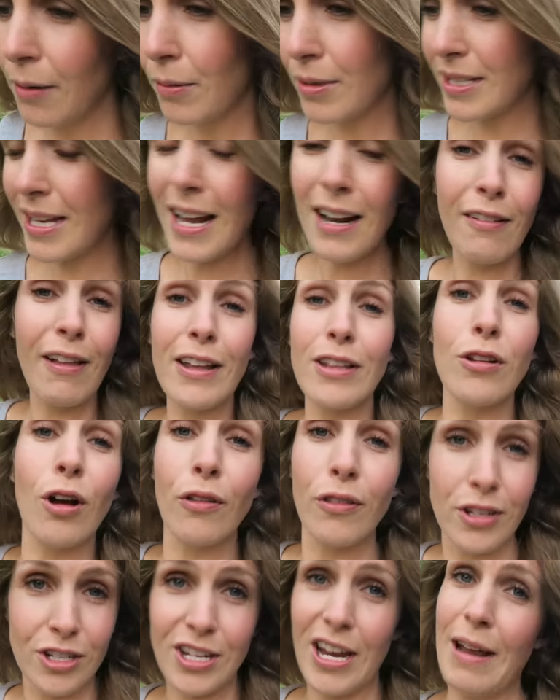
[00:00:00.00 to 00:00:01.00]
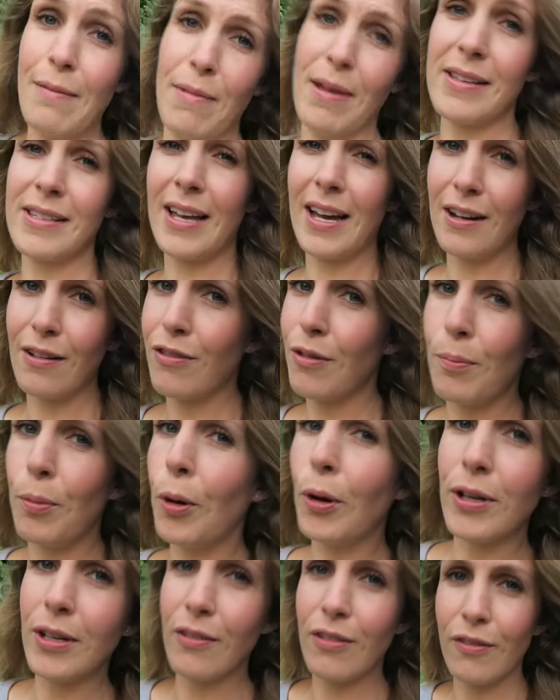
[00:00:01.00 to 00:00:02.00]
Well, it's kind of like not the shame, that's kind of the
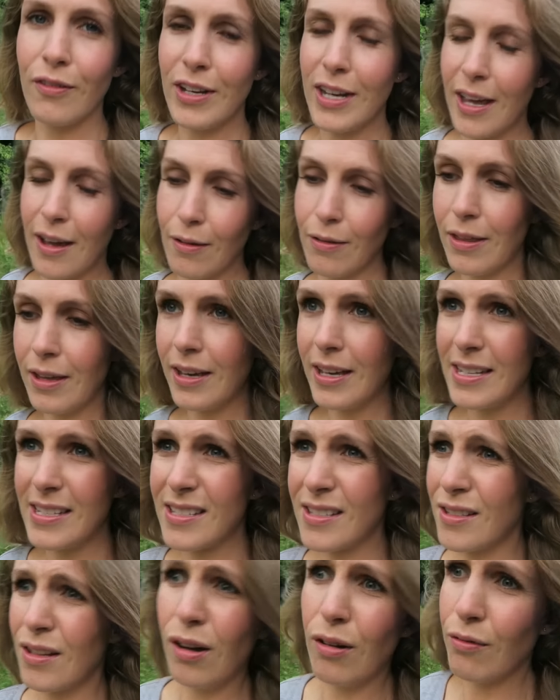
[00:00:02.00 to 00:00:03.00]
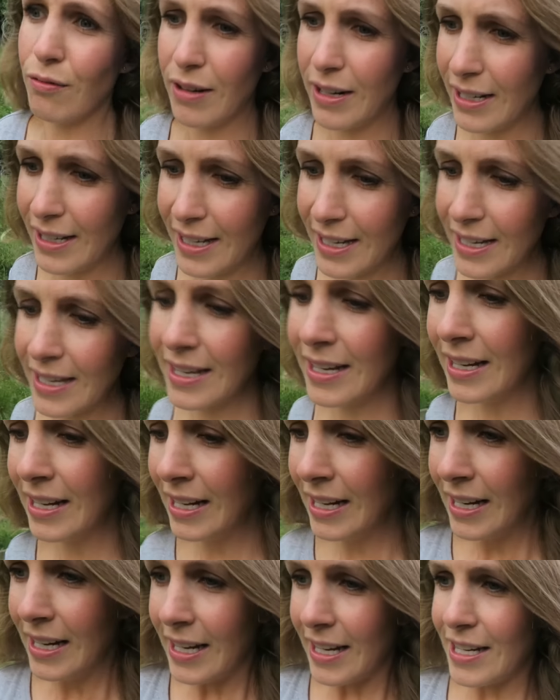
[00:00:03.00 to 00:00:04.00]
point of the video, that it's not really.
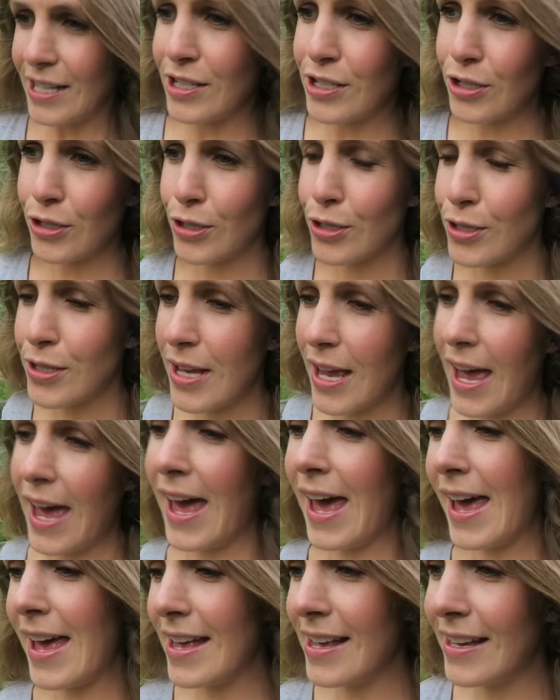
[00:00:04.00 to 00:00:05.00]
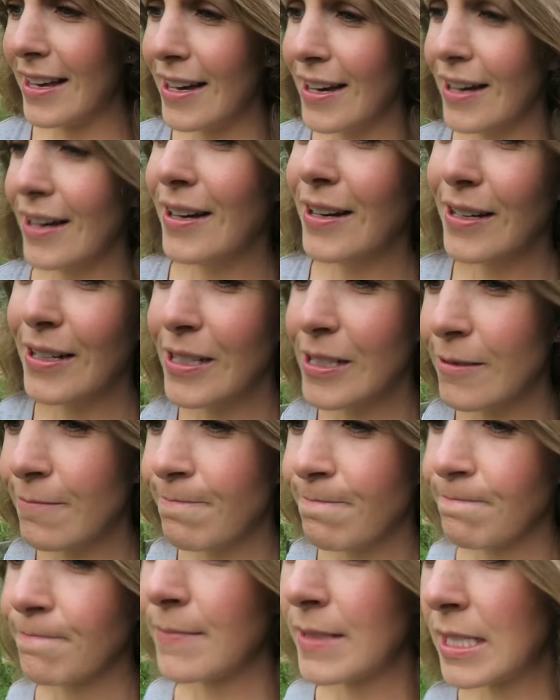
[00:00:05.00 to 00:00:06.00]
It's just a,
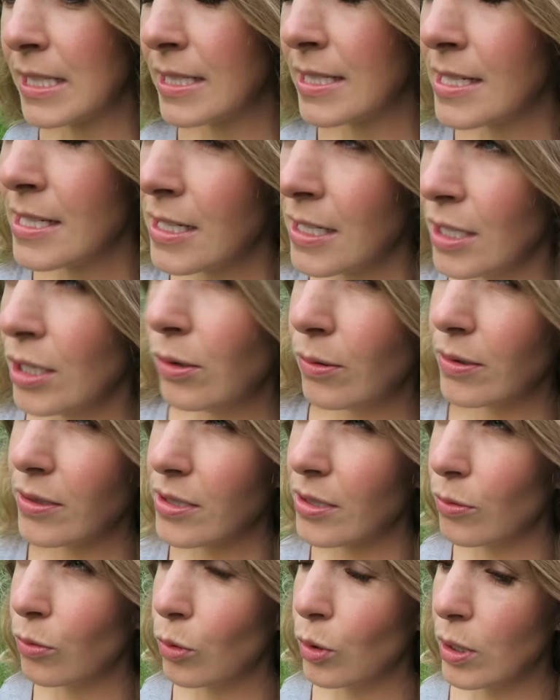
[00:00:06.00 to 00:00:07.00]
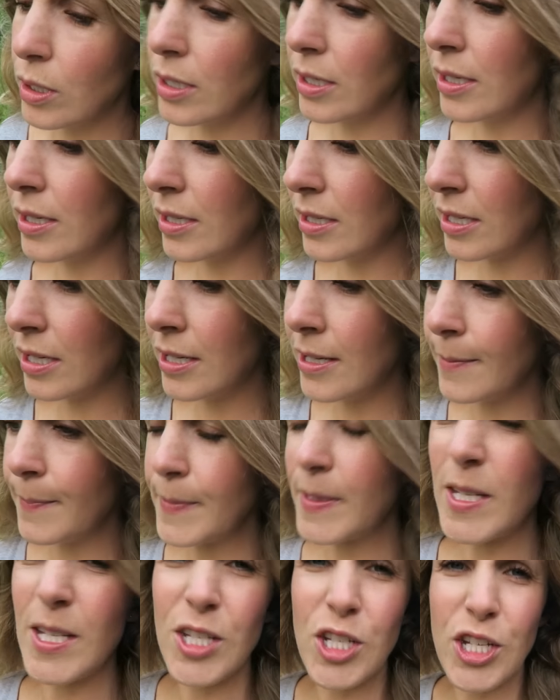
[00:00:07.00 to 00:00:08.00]
what's the word?
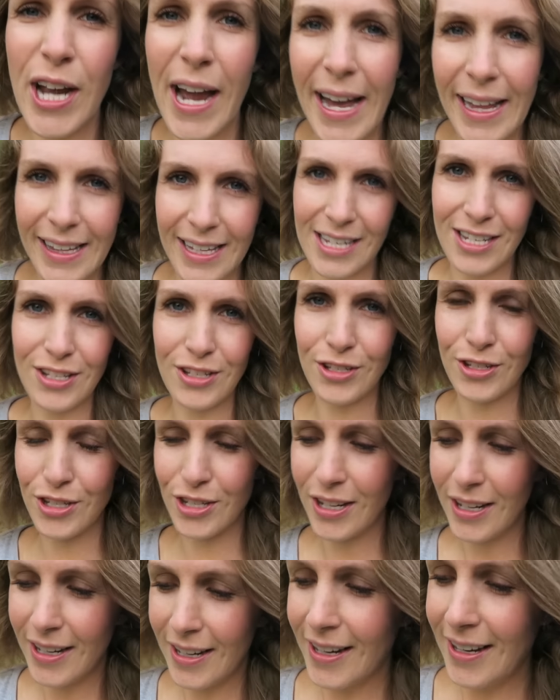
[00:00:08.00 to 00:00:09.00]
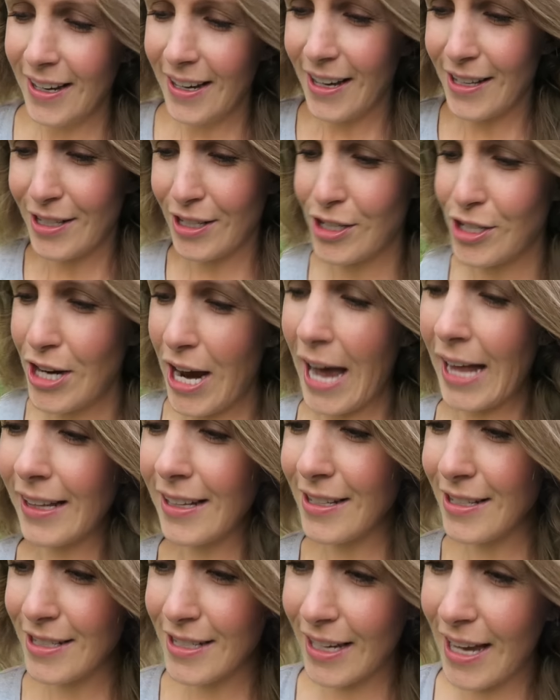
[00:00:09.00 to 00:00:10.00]
It's a challenge. It's a
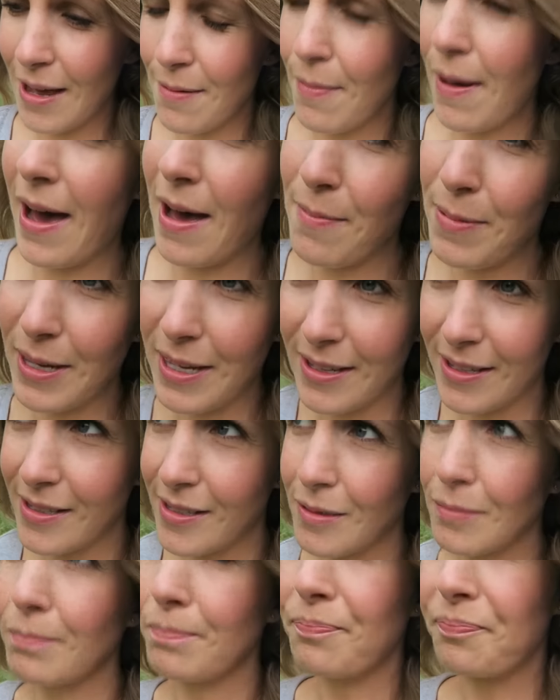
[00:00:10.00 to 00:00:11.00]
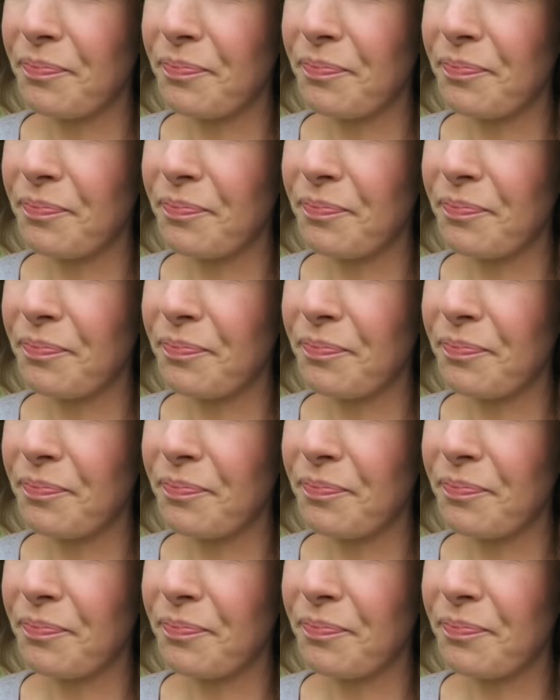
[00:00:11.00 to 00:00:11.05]
challenge to get better, because